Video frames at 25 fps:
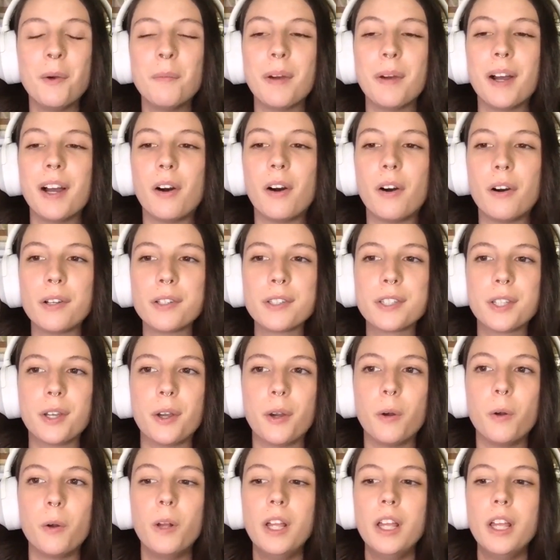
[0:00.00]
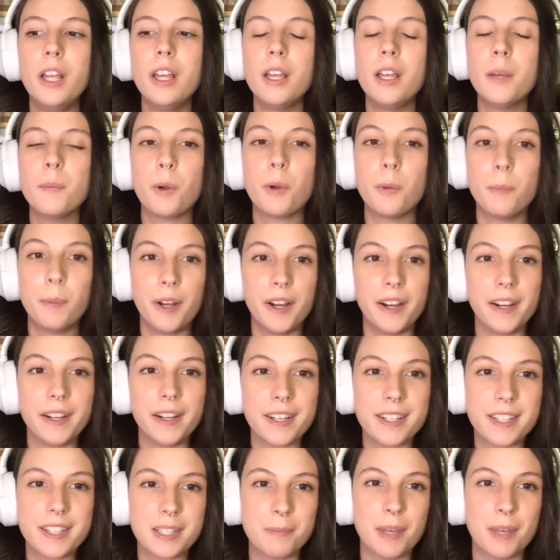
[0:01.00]
but also
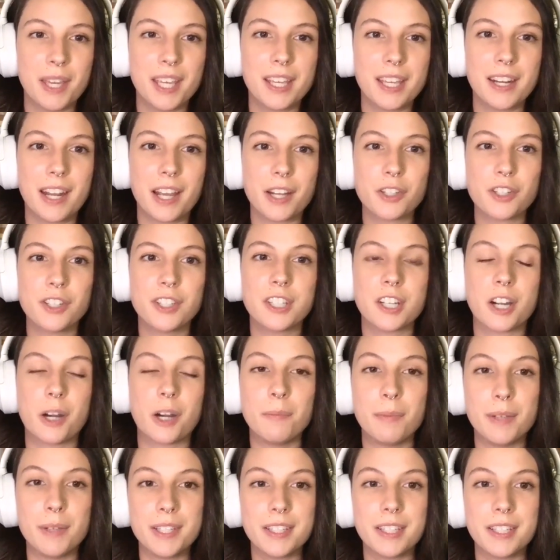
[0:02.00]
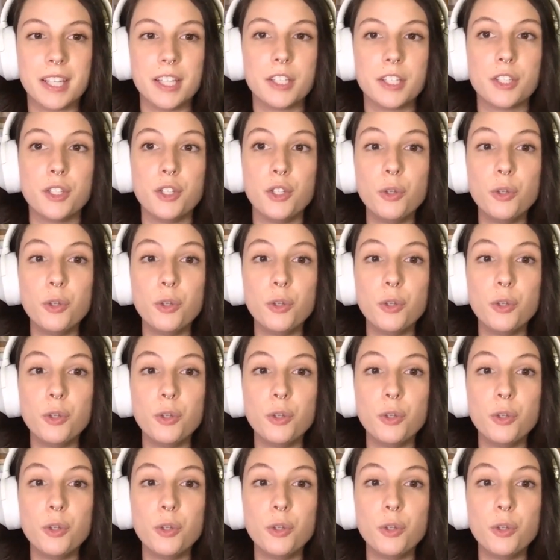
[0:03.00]
preparing us to make connections in our business,